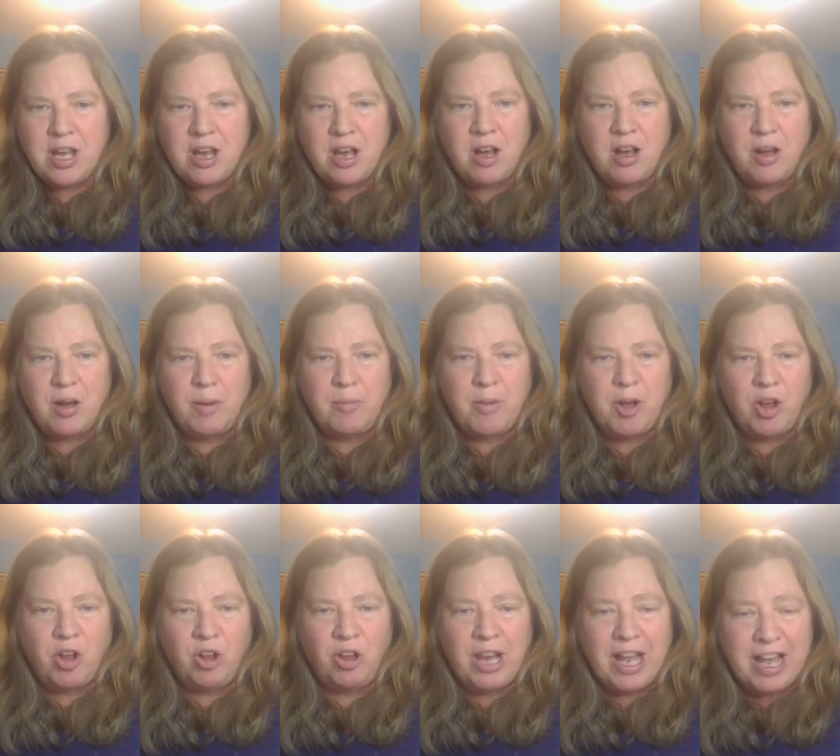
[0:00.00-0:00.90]
Um,
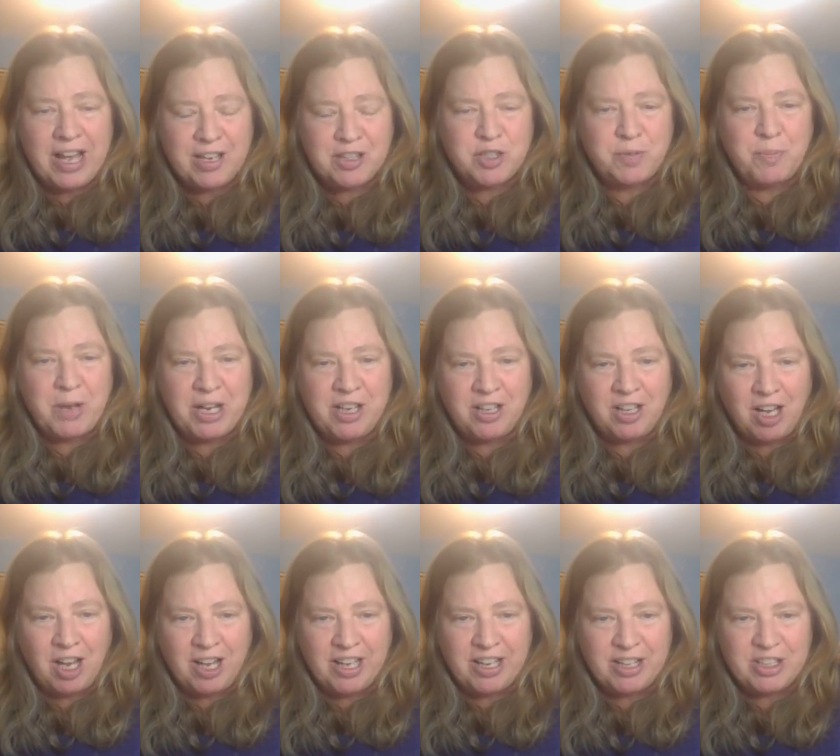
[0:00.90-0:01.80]
I'll ask my
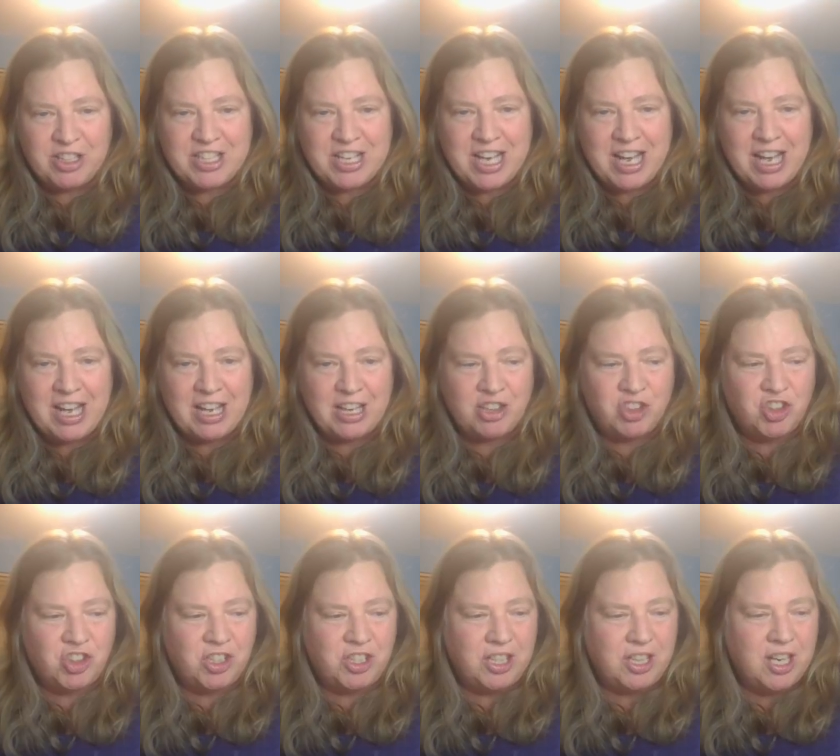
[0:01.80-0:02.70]
client to
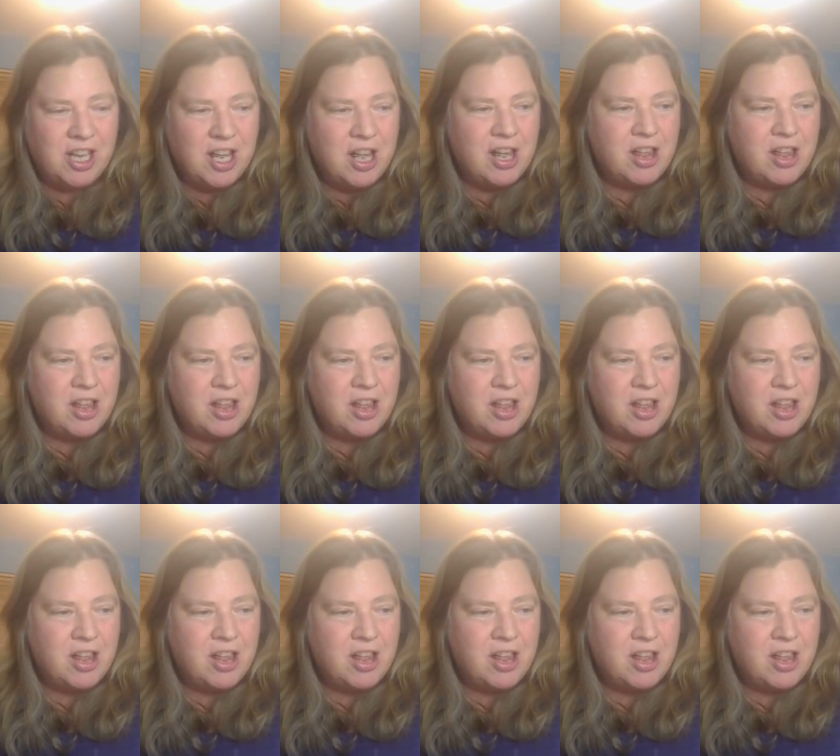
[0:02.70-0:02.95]
actually